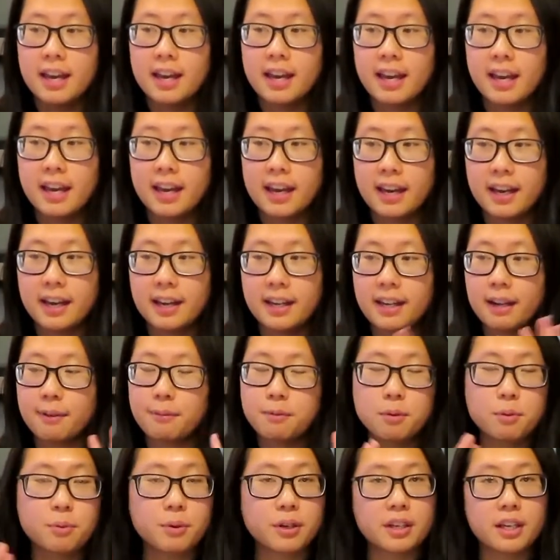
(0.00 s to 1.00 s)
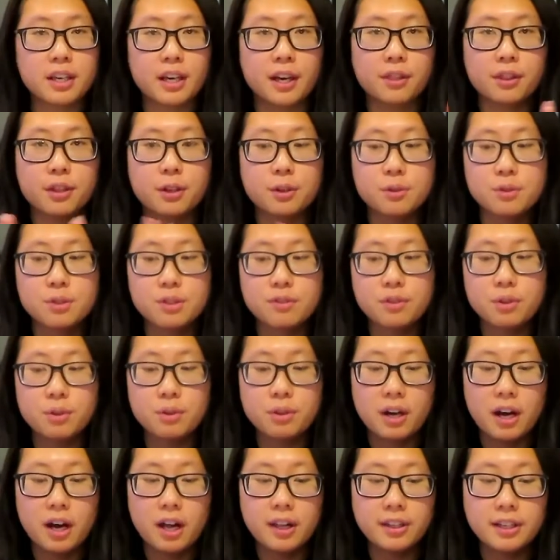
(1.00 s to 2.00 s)
And I'm gonna be working on those through
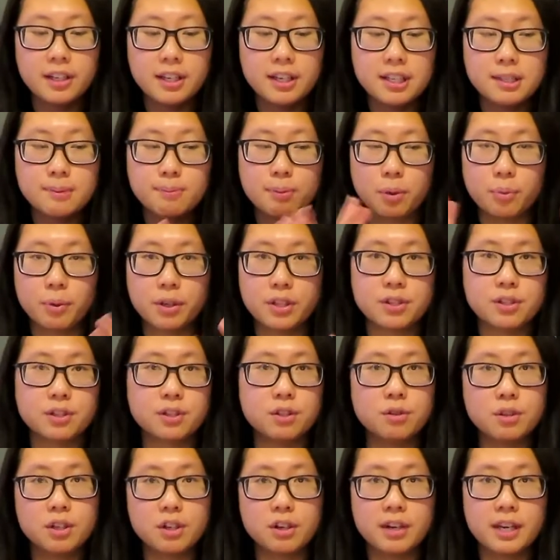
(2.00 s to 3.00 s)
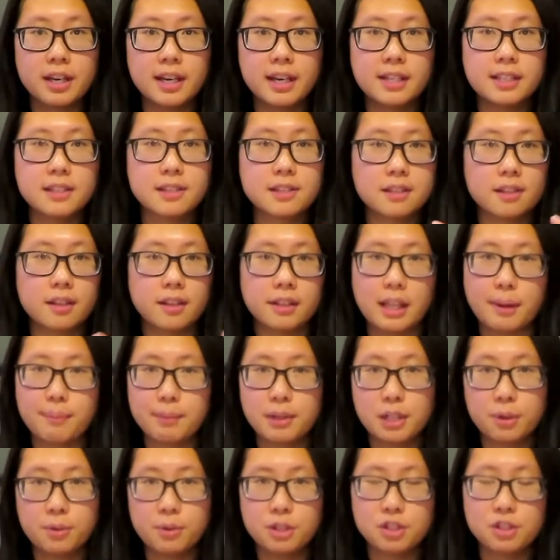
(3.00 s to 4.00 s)
the holidays, but once the new year hits, let
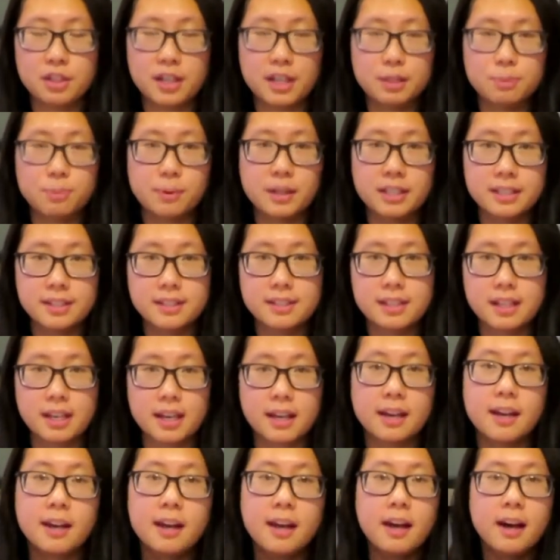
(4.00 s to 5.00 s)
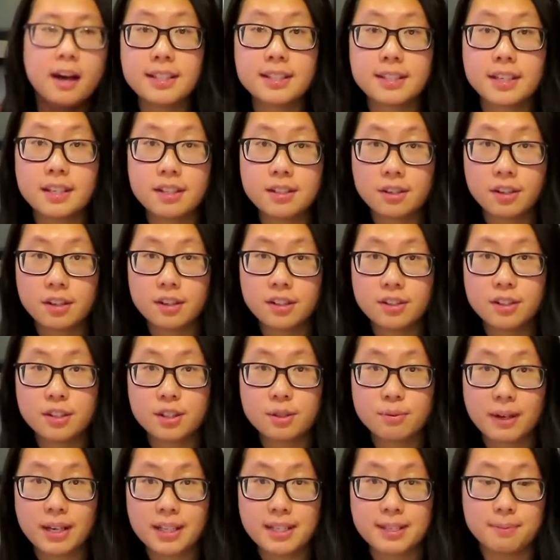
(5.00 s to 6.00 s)
me know what you guys want to see. Let's get started on
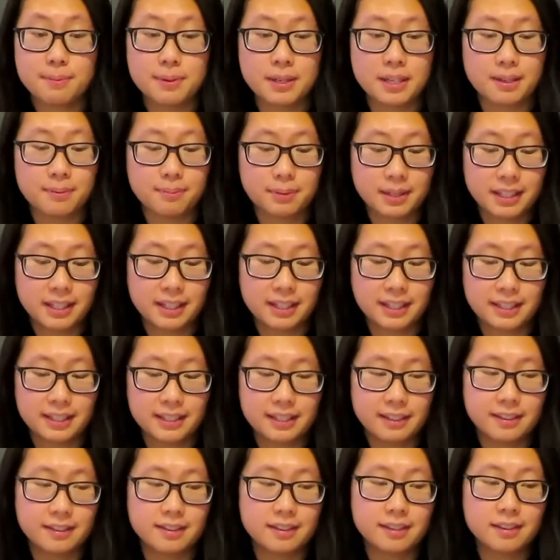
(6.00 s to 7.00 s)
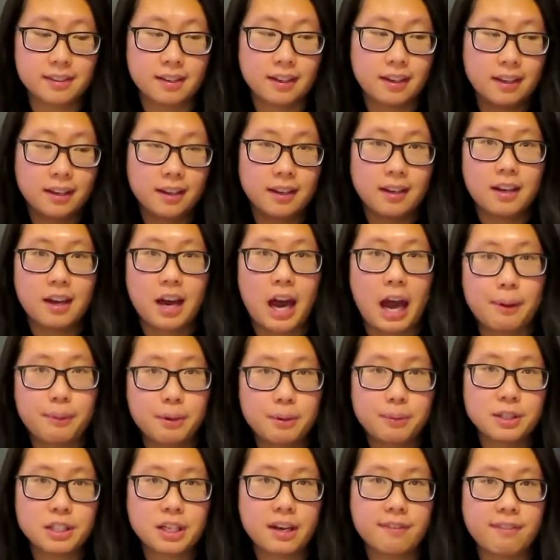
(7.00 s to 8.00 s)
this recipe because I
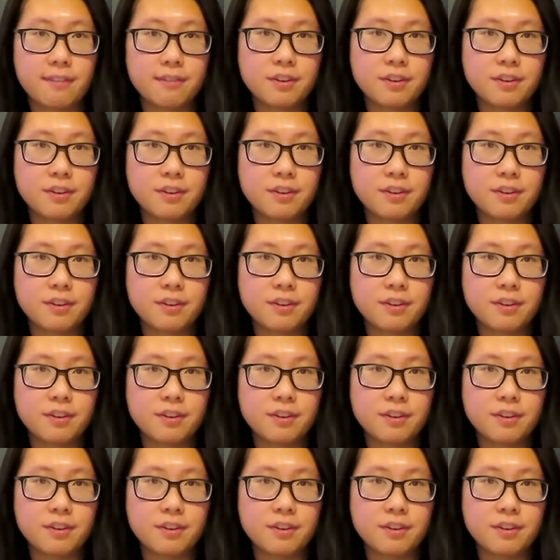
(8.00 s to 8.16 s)
pretty much have